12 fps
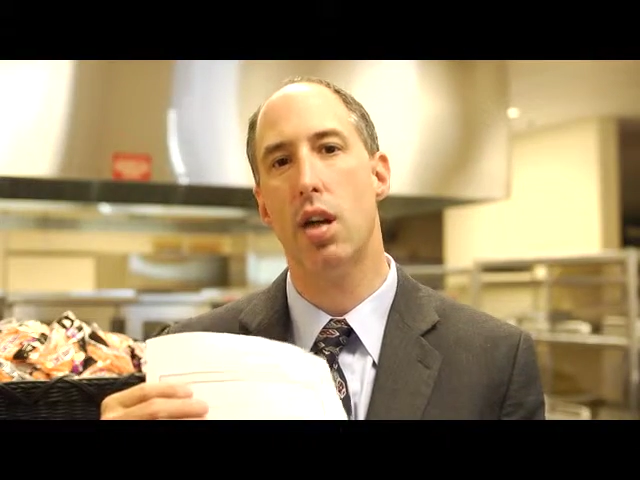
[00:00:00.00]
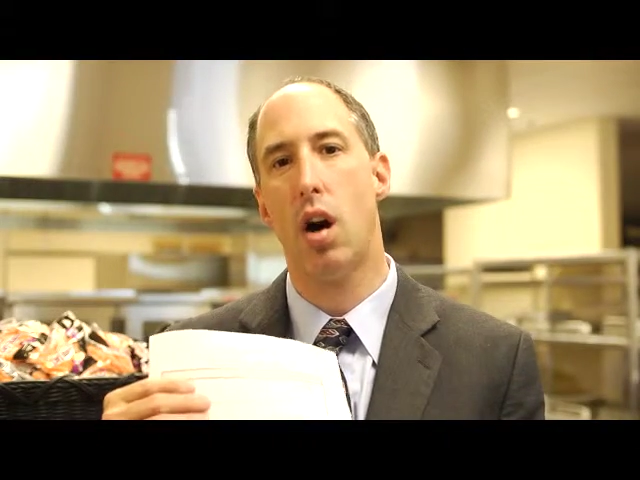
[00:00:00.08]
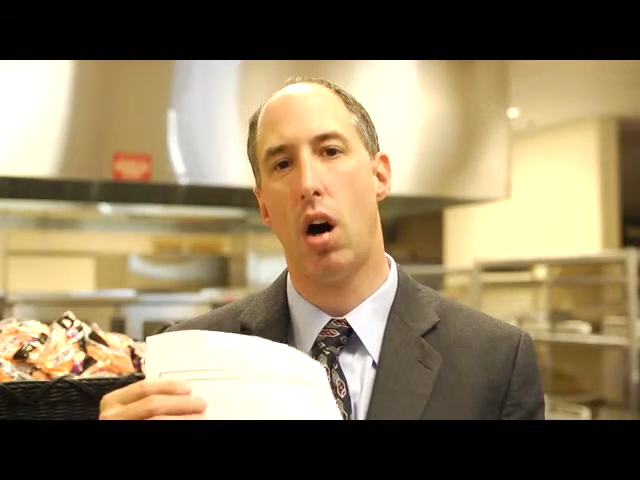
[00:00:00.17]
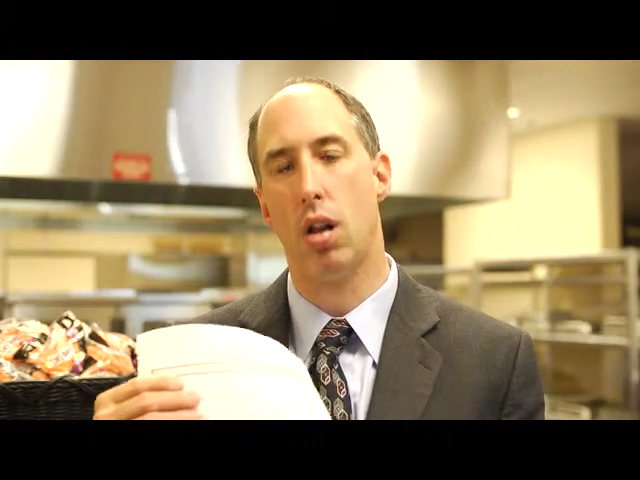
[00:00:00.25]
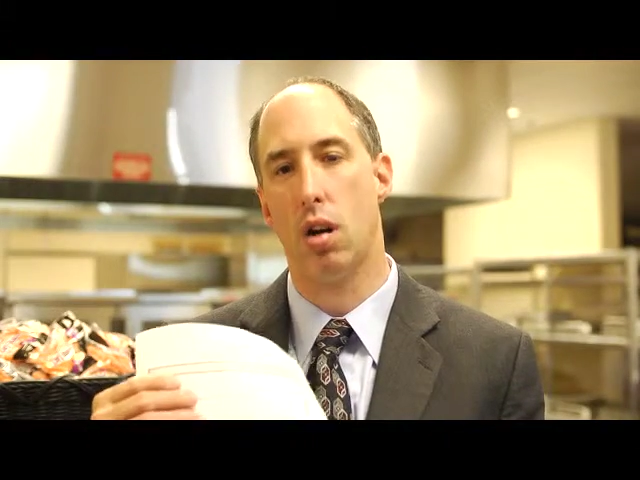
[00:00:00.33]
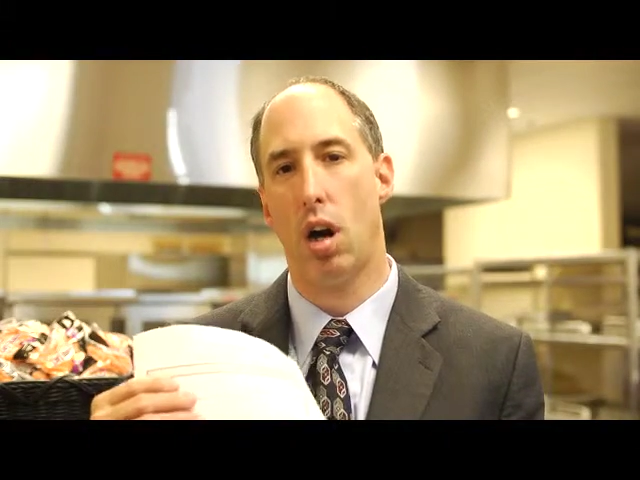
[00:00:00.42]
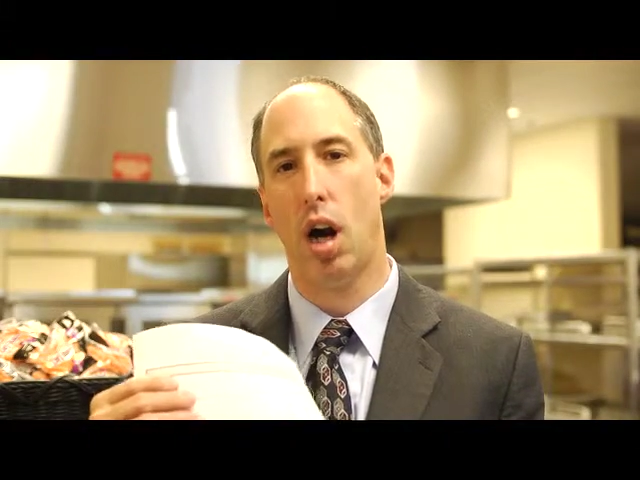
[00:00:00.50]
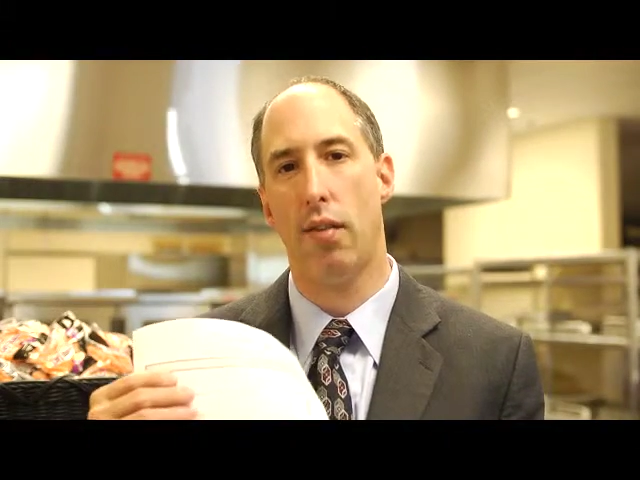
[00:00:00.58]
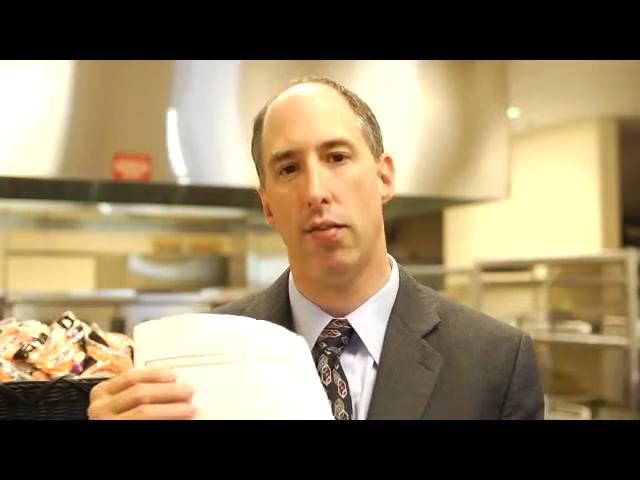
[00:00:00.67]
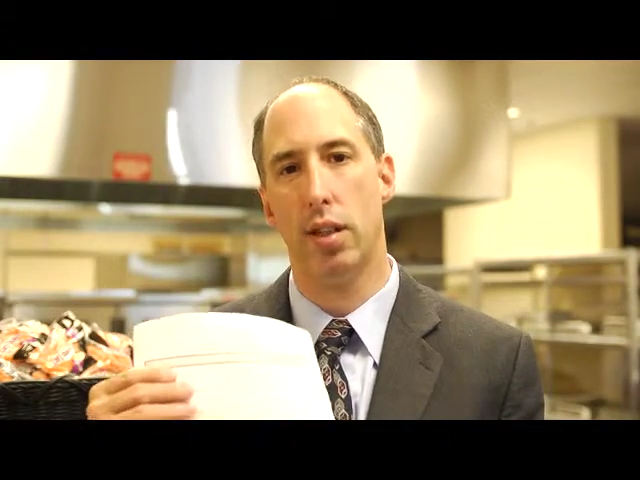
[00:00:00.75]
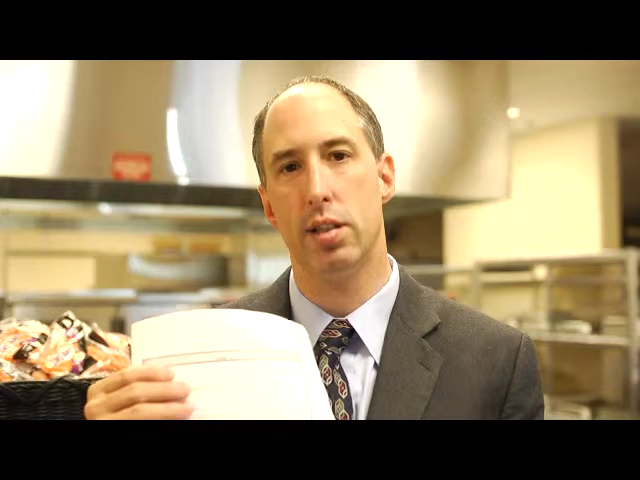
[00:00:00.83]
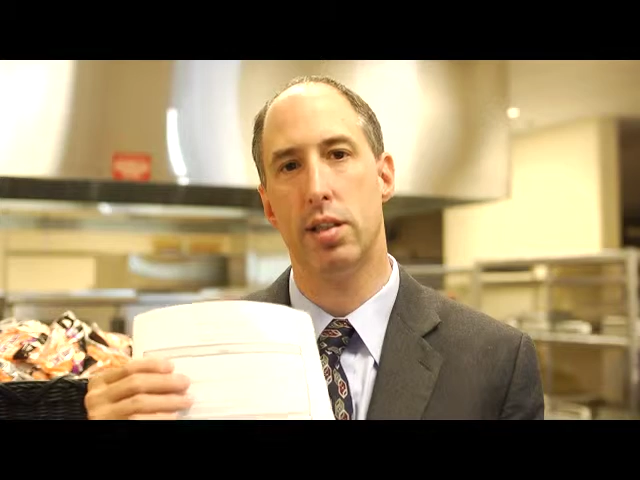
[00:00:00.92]
call our
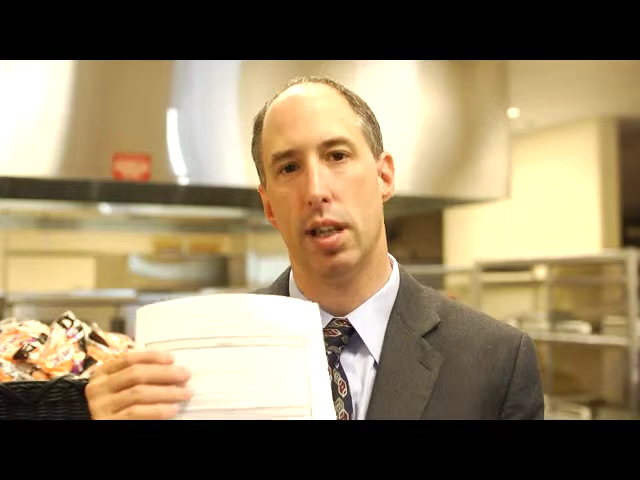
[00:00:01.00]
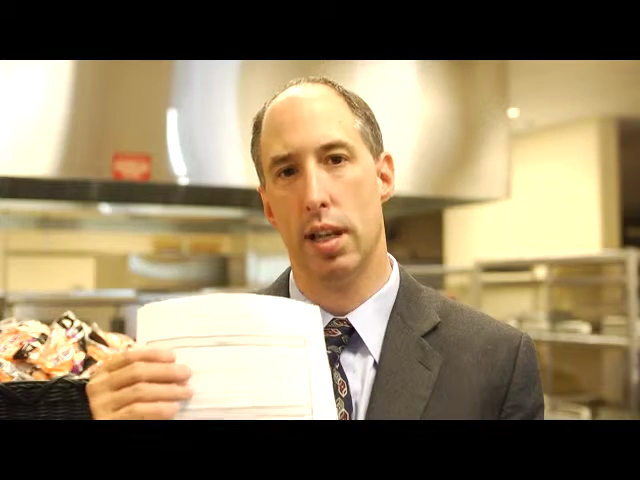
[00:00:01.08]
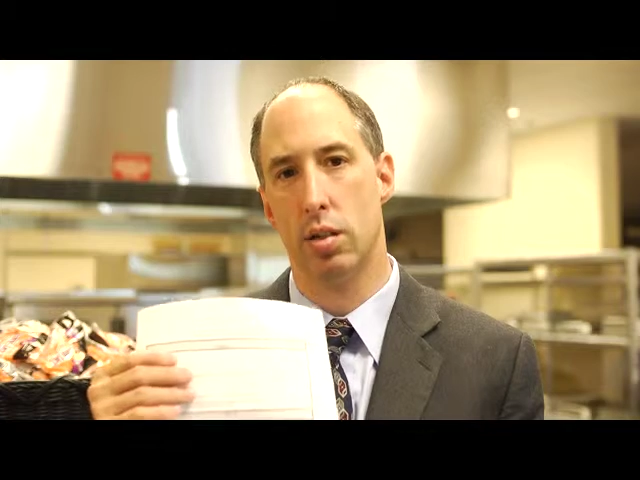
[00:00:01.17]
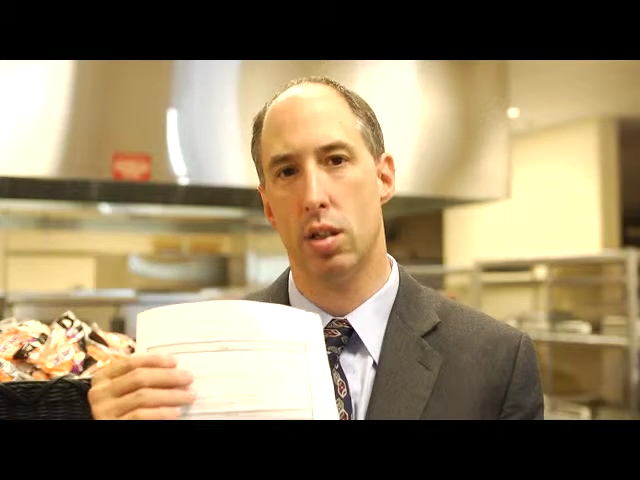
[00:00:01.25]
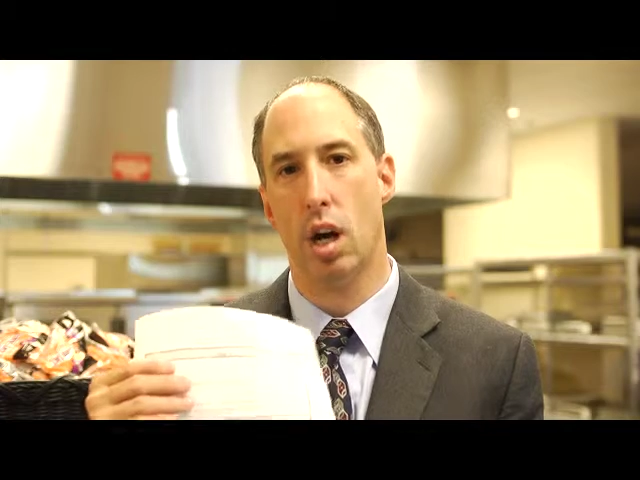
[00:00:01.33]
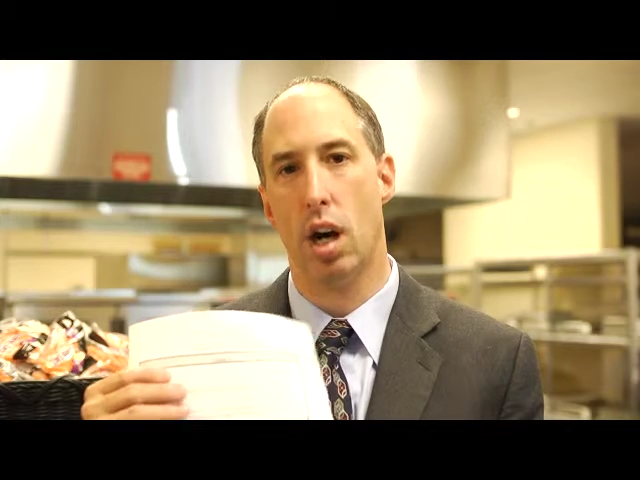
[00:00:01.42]
office and